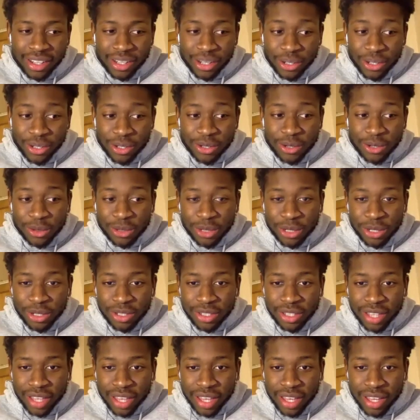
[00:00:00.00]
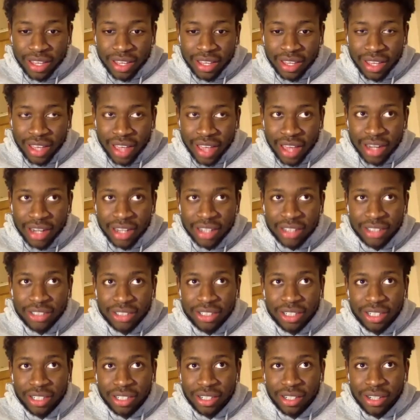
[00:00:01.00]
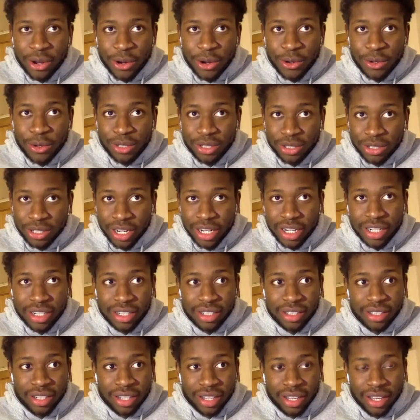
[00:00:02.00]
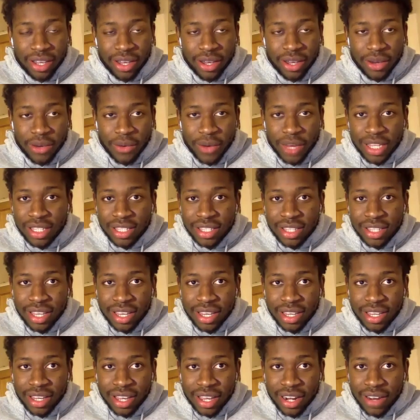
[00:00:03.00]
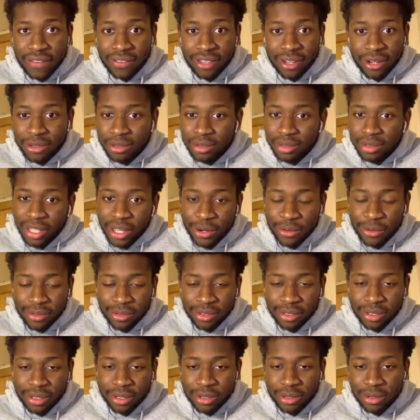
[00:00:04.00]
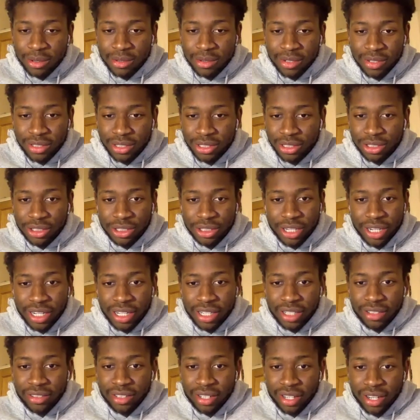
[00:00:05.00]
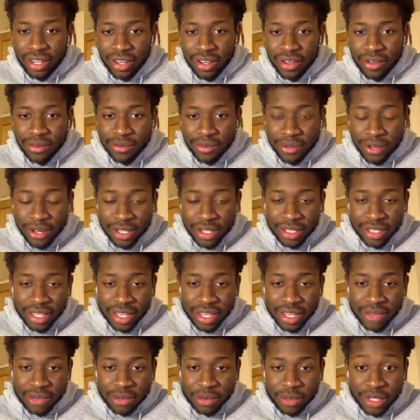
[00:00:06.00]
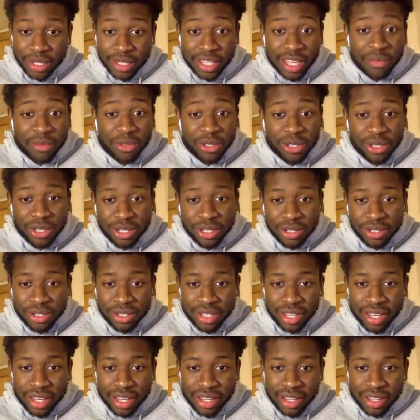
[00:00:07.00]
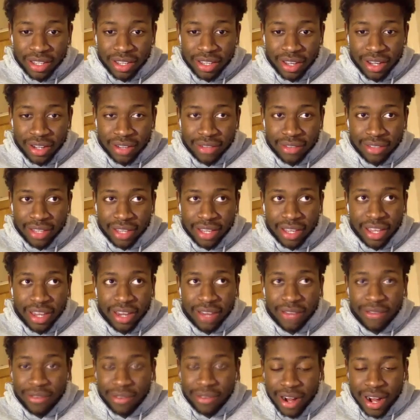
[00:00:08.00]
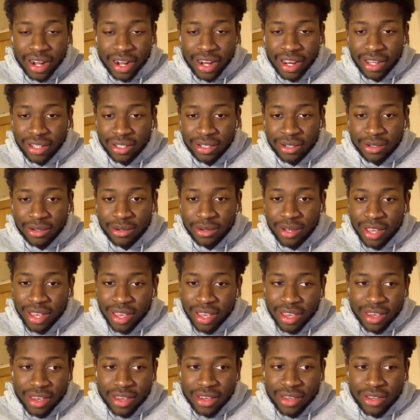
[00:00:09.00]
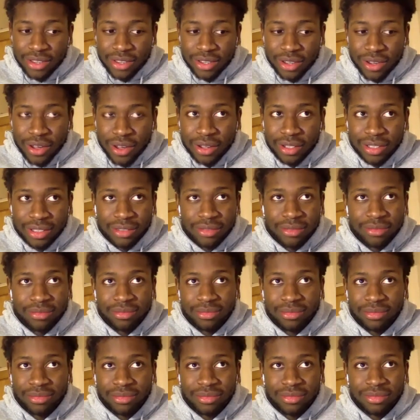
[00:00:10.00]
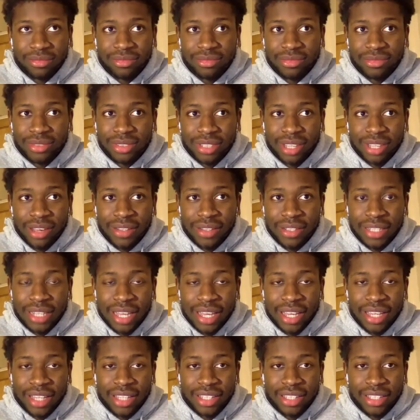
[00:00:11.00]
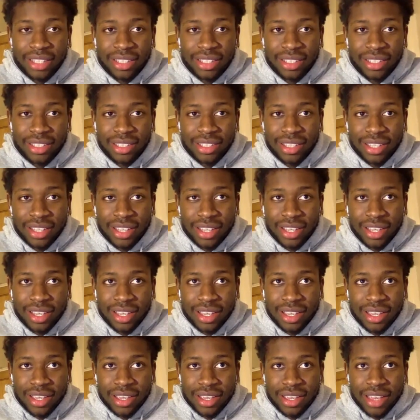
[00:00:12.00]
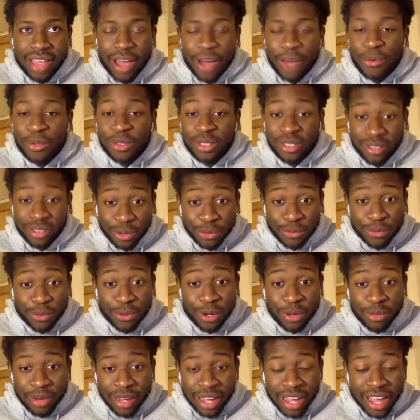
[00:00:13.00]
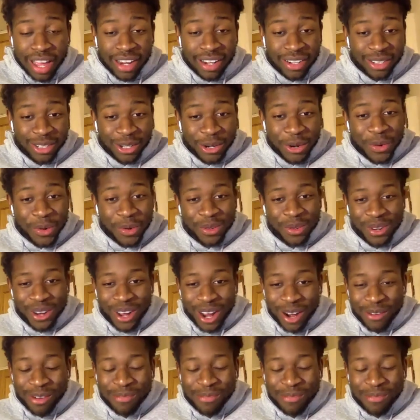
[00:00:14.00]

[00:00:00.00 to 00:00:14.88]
I'd go to school Tuesday. At lunch, I'd go to training. Hmm. Wednesday, mm. I'd have the whole day off of school, just training. Thursday would be the same as Tuesday, half day, and then Friday at school. So I was, so I was like, I was I was falling behind in school as well.